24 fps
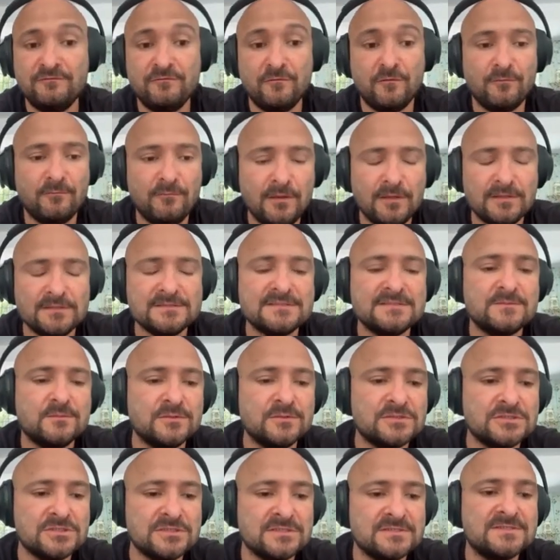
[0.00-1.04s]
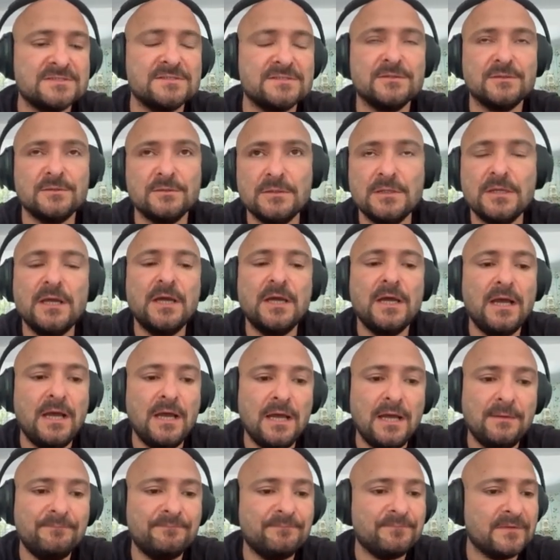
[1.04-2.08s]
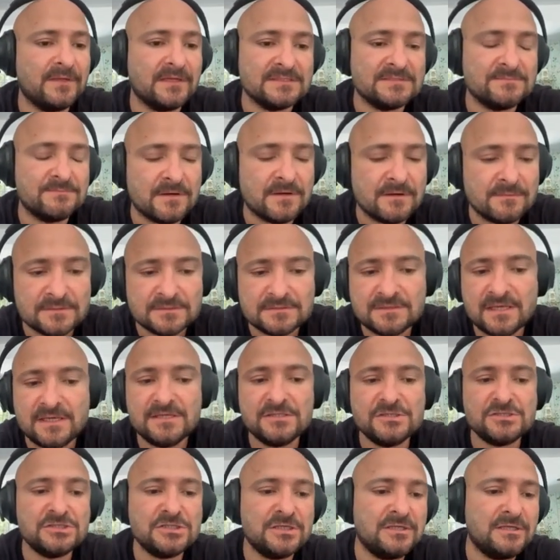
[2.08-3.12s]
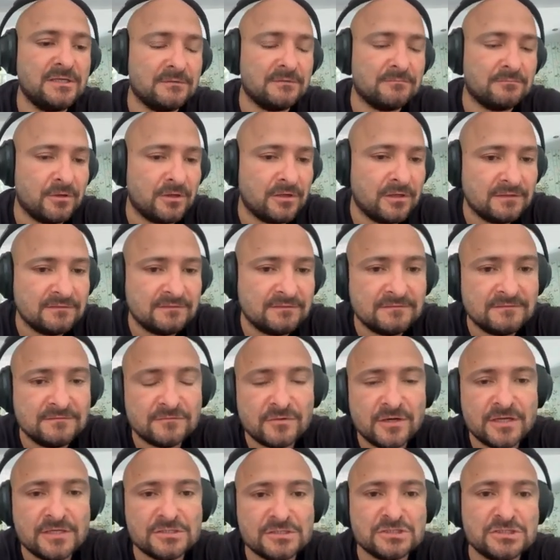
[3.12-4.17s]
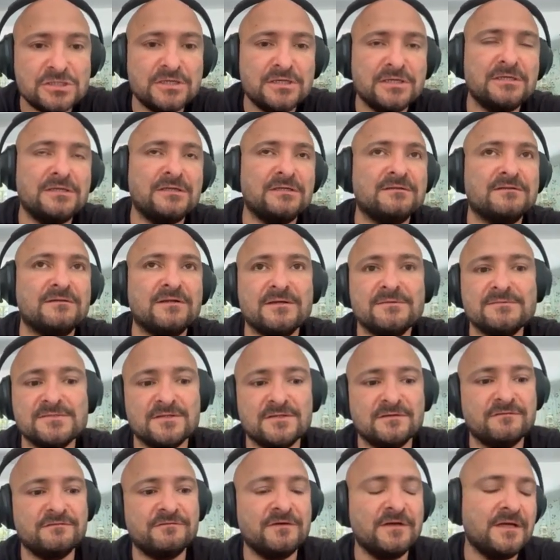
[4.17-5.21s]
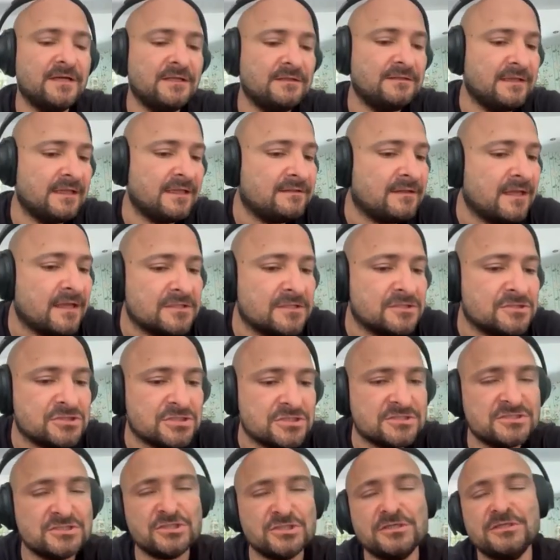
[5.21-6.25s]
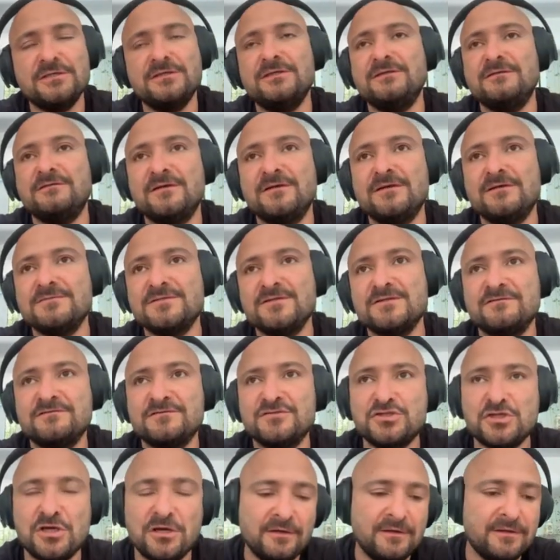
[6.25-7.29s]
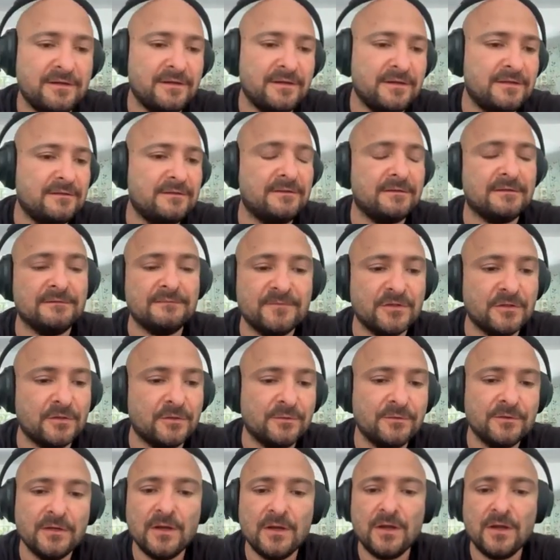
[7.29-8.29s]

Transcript: for months, which is, experimentation and product iteration in terms of data ingestion, in terms of chunking, and,